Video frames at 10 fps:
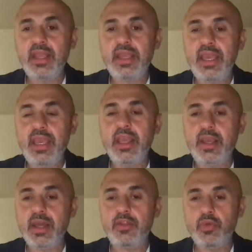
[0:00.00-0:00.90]
in
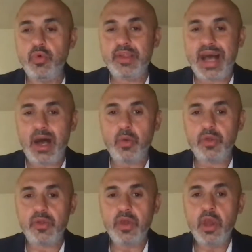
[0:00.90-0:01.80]
King Kirtu's
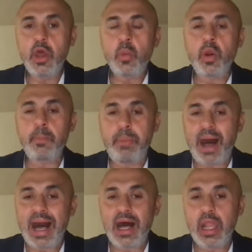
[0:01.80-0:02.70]
house, where
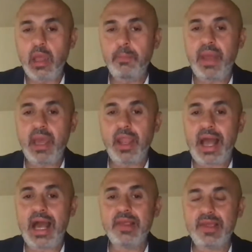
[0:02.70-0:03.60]
Baal, Baal
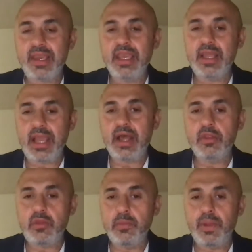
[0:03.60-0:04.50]
asks Il
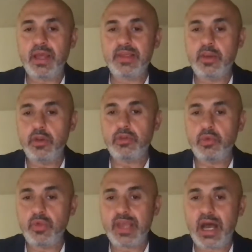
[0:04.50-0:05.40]
El to bless
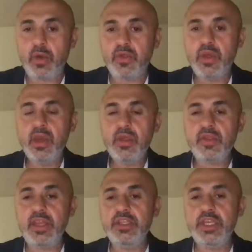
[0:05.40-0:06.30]
Kirtu's house.
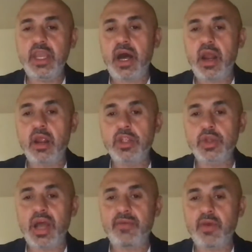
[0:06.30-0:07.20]
CGR
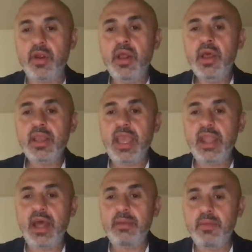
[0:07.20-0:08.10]
Driver,
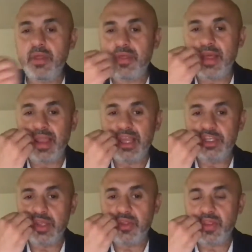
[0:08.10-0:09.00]
Canaanite Myths and
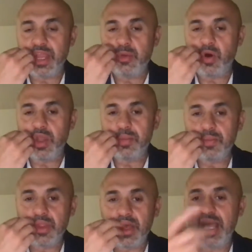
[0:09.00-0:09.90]
Legends, 91.
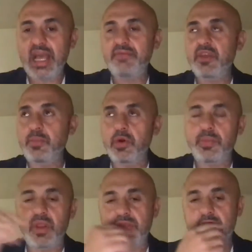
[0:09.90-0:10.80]
I have this book,
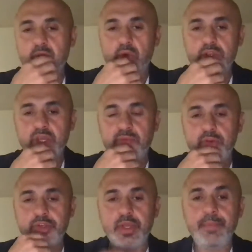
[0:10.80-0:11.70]
but it's in storage,
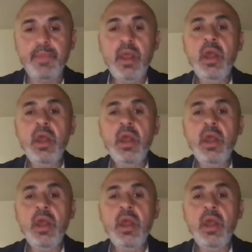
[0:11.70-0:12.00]
unfortunately.